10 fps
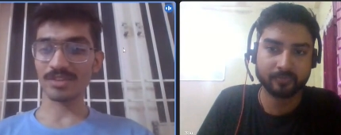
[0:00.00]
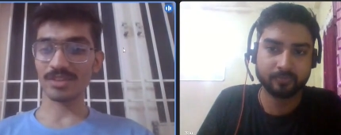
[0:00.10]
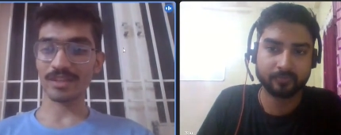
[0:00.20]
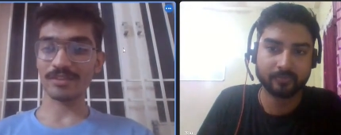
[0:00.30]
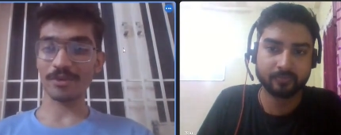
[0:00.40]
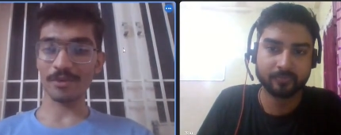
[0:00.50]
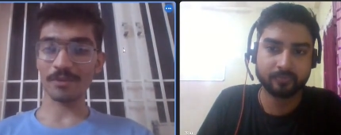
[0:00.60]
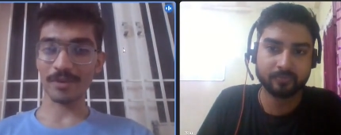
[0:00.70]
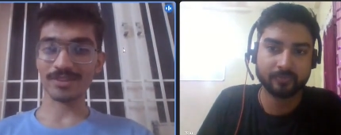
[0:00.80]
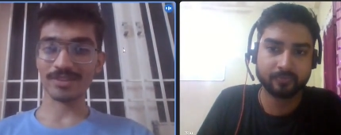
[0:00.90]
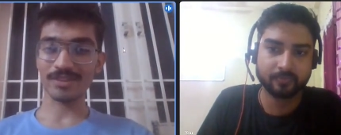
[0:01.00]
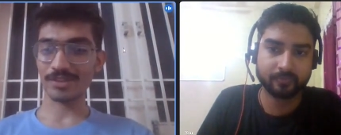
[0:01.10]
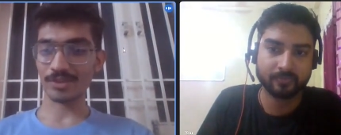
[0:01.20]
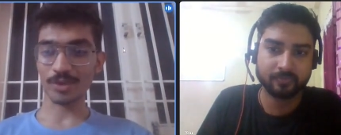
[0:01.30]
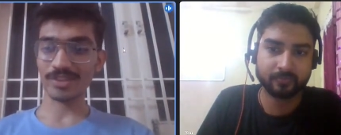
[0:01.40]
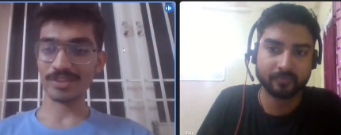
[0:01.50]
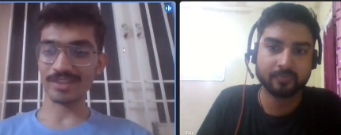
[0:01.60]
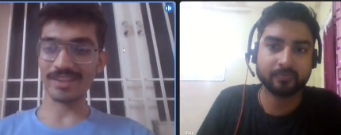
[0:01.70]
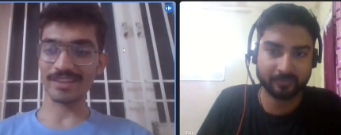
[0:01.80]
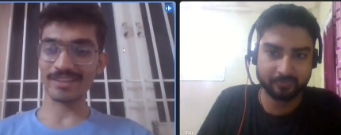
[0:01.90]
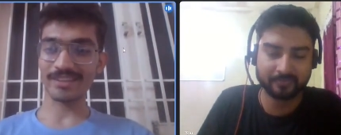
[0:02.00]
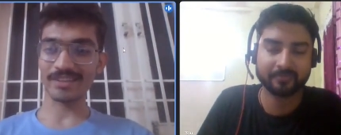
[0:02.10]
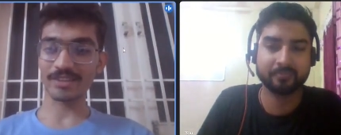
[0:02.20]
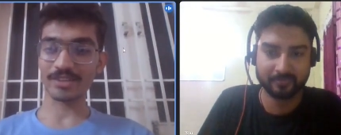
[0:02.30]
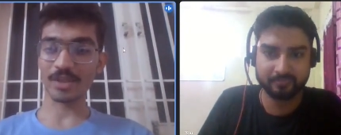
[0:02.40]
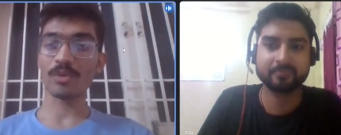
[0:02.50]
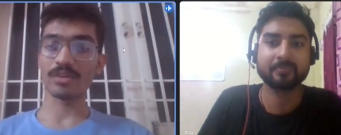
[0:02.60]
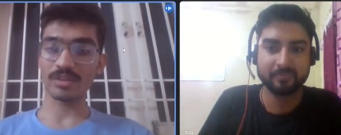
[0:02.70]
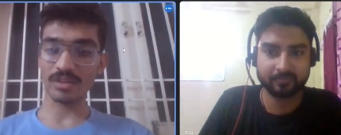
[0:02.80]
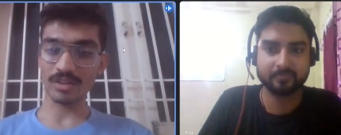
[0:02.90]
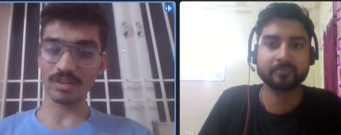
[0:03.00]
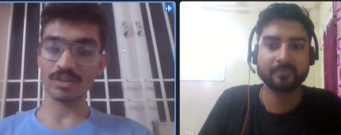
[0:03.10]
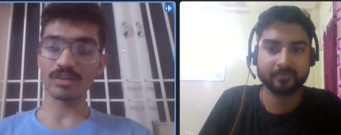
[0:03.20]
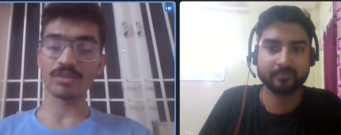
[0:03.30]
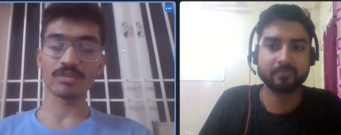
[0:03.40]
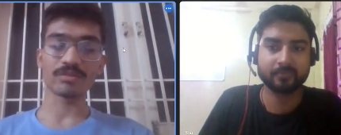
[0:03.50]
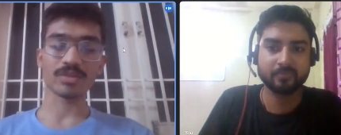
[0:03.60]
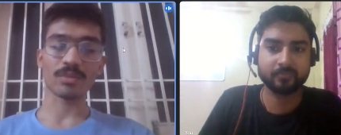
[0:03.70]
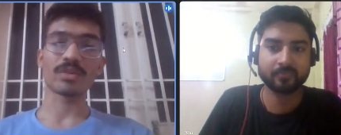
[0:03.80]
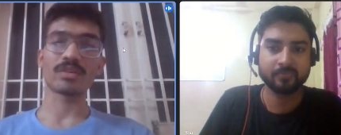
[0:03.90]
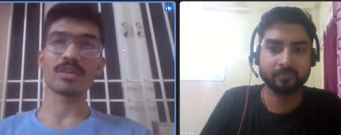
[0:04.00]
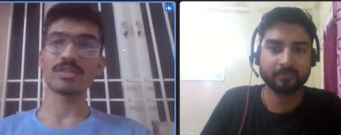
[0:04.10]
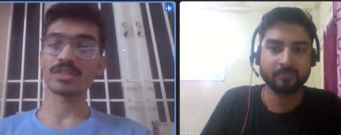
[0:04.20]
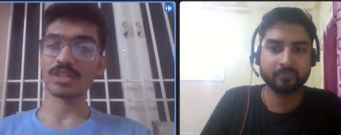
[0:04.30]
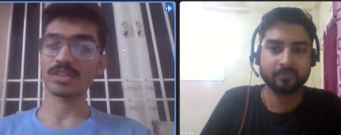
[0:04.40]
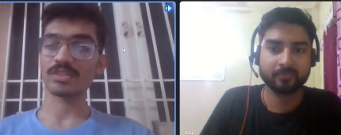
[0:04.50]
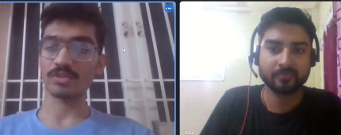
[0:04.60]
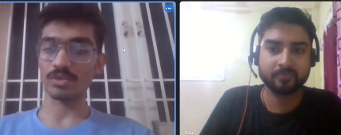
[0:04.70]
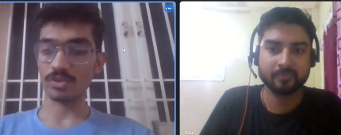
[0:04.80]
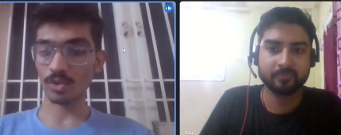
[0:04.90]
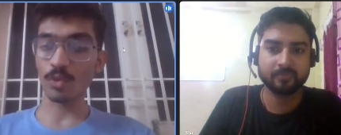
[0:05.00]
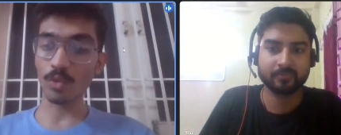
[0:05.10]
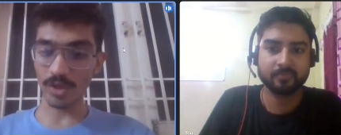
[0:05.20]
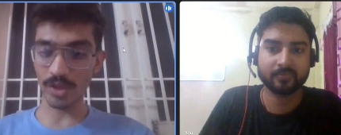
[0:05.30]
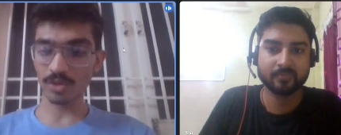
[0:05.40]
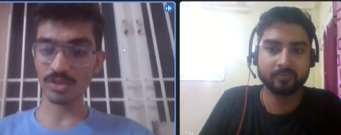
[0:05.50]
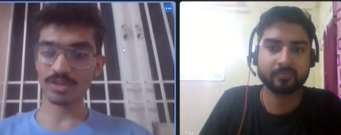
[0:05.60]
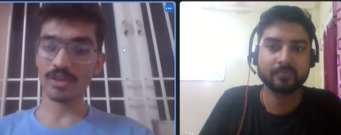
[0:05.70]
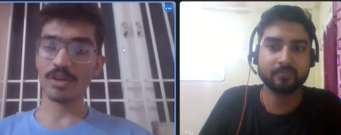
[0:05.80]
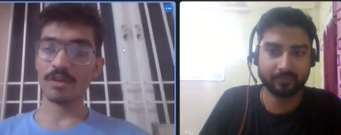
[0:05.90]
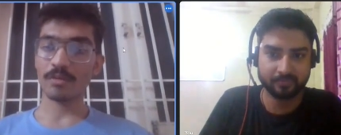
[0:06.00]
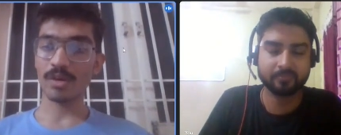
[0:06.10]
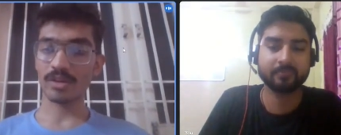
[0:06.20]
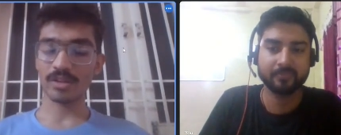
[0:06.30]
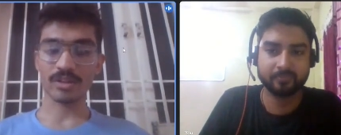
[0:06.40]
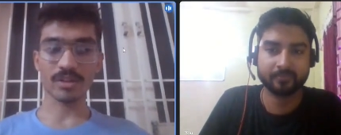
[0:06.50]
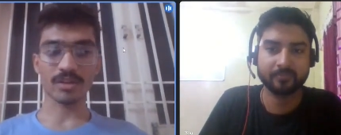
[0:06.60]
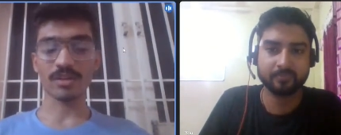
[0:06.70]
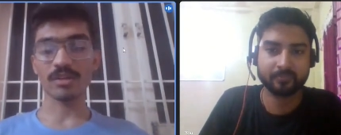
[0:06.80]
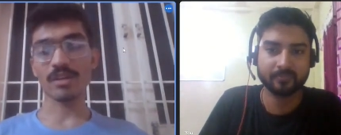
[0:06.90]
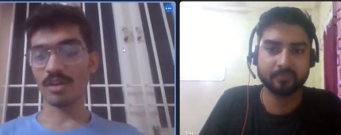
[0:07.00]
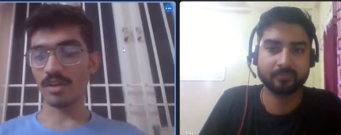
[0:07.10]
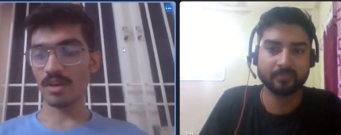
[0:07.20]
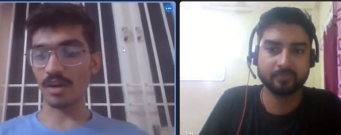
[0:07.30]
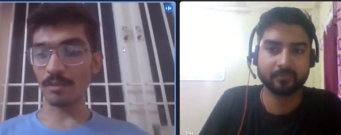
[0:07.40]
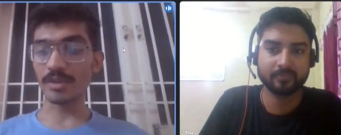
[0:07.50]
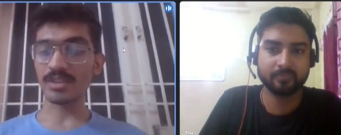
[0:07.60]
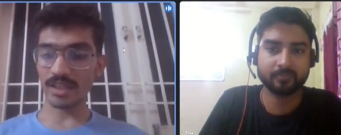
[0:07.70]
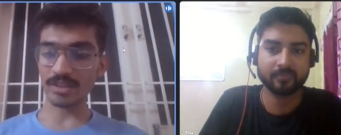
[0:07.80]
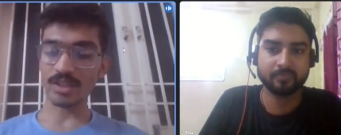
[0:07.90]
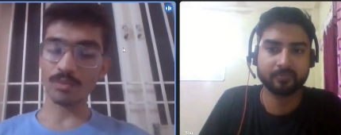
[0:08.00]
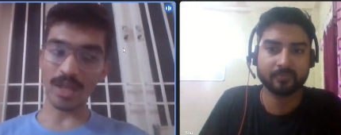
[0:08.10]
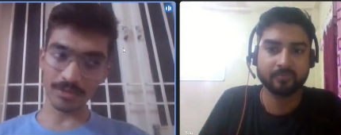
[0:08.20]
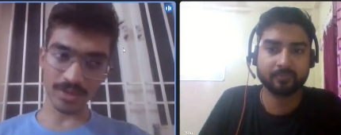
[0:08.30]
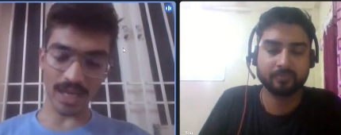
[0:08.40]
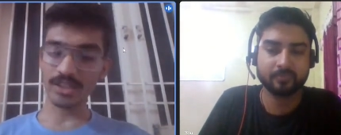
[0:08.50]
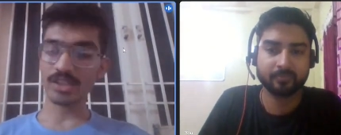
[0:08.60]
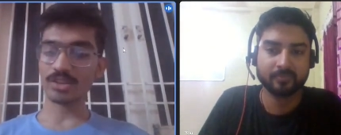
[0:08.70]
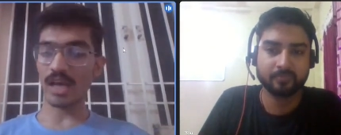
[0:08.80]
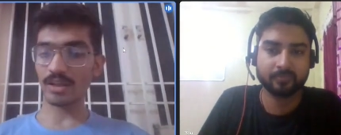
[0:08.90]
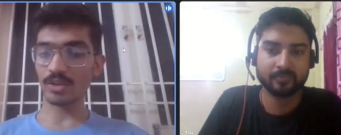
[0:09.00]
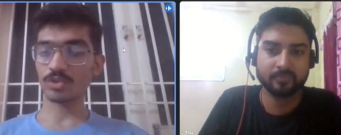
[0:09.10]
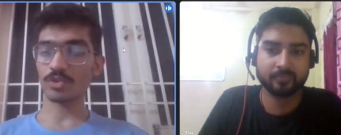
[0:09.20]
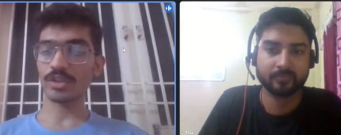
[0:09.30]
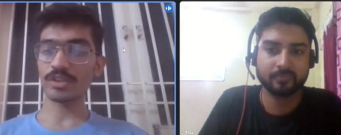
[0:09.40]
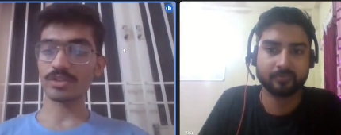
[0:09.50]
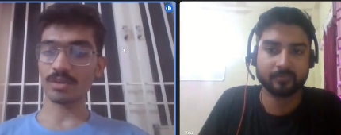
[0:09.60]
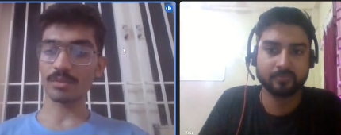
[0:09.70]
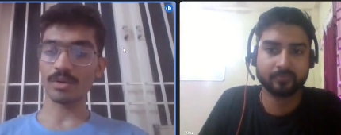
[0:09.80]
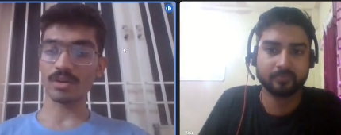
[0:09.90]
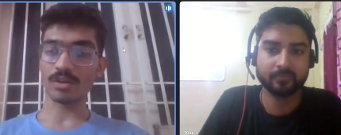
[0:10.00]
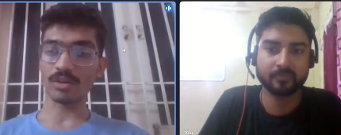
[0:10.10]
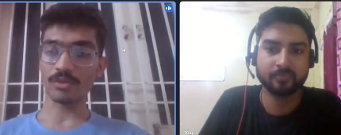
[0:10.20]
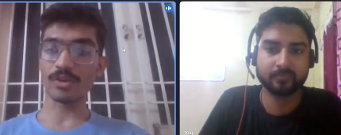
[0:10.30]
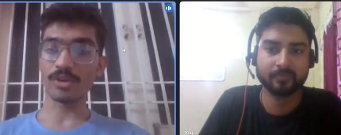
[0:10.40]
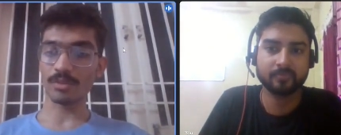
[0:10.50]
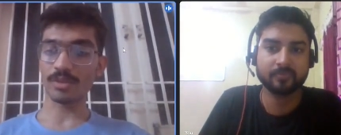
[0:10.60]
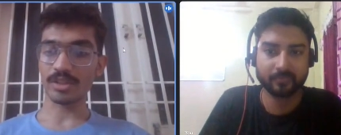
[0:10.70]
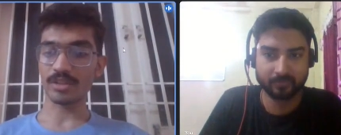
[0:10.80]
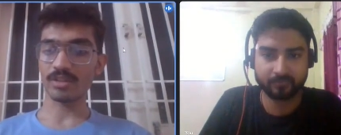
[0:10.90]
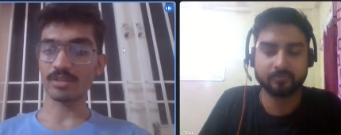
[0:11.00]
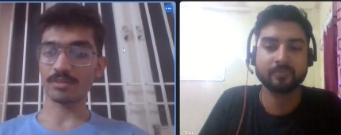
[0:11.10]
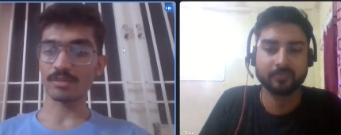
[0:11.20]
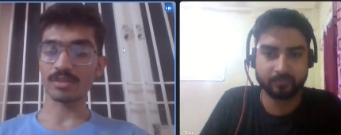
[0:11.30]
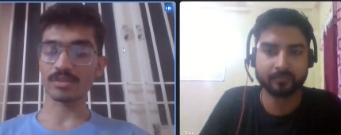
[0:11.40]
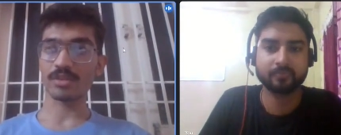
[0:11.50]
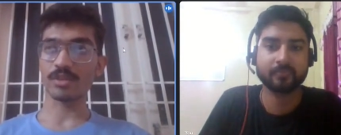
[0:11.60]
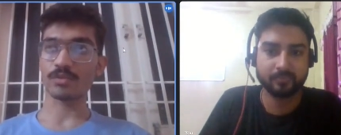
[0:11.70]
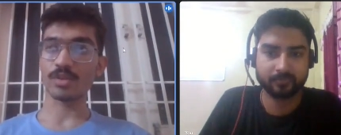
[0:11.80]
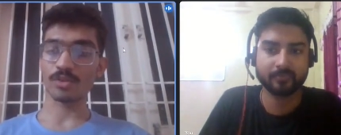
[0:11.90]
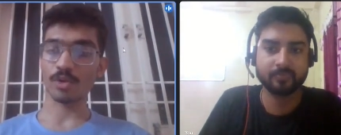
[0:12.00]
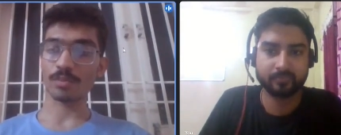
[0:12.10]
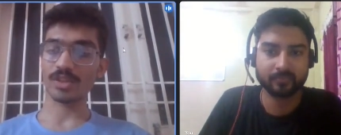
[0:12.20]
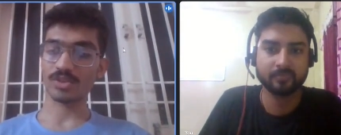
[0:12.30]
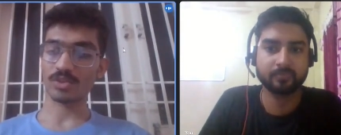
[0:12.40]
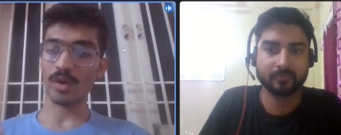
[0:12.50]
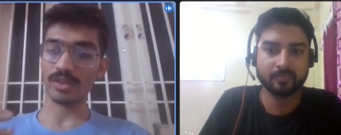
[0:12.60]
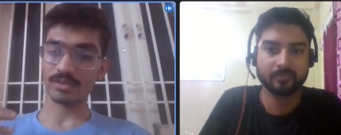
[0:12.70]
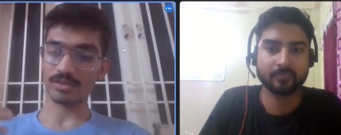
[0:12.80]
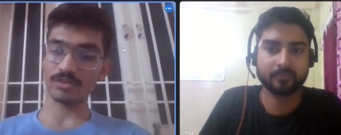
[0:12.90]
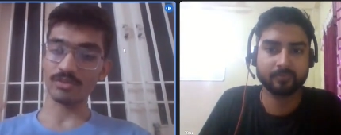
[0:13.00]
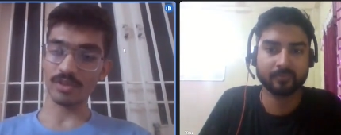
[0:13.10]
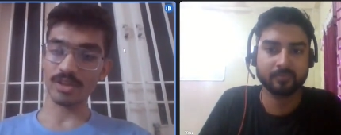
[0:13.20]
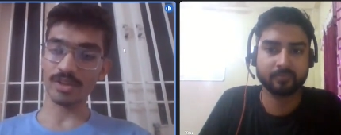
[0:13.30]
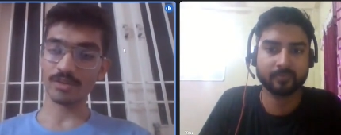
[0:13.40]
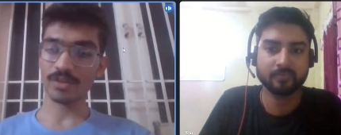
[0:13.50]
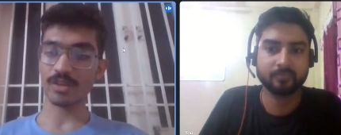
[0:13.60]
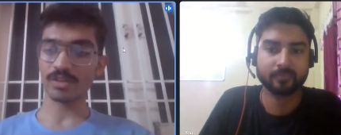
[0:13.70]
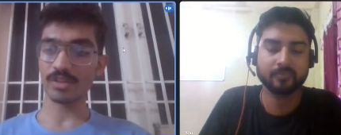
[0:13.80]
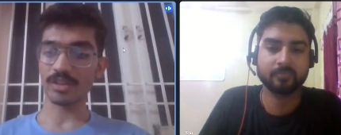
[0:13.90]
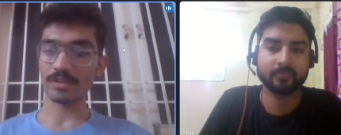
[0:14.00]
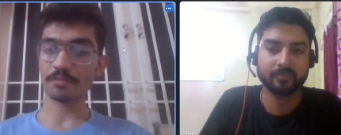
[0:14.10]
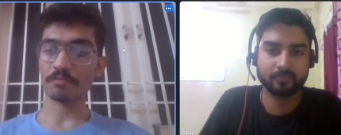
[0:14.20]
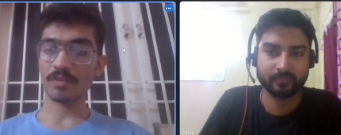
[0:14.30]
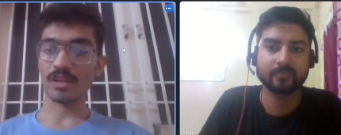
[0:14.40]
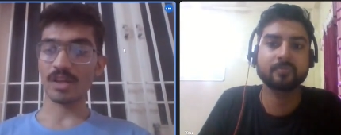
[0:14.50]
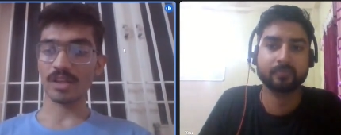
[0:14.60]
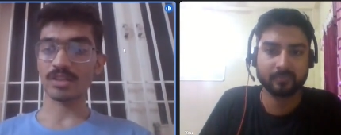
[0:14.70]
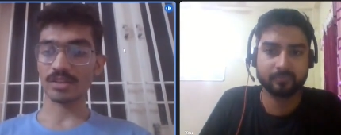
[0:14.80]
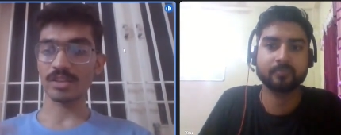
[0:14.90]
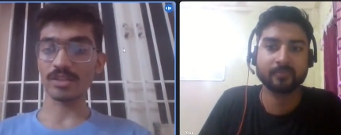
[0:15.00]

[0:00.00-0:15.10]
Speaker 1: like personal choice. Like uh, mm-hmm. uh, someone uh, someone understands through videos, mm-hmm. but uh, means like sometimes I just I also need some uh, video material. Means if the topic is quite very difficult, then I just need